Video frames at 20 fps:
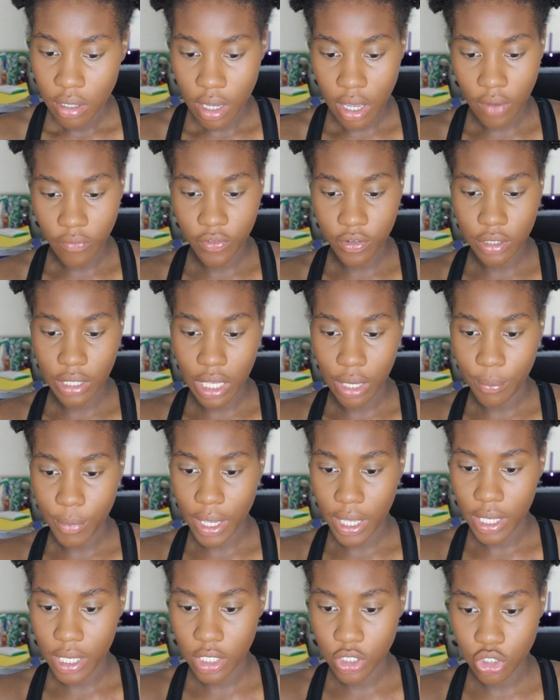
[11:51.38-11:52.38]
I feel like
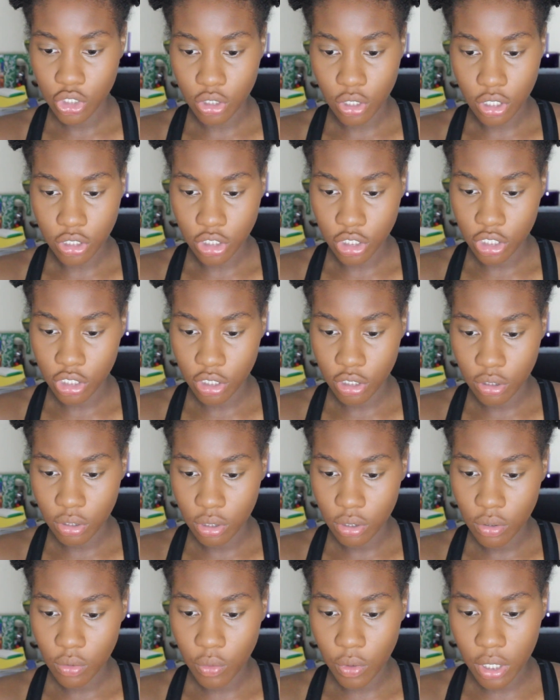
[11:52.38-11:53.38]
my edges are still a
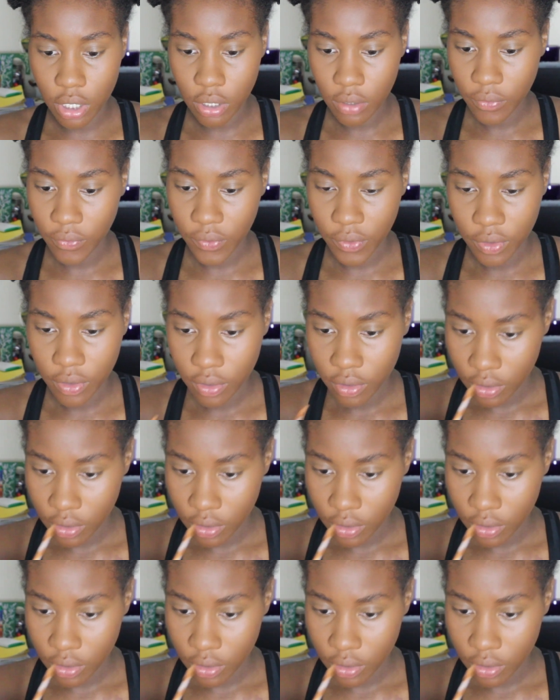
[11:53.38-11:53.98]
little rough.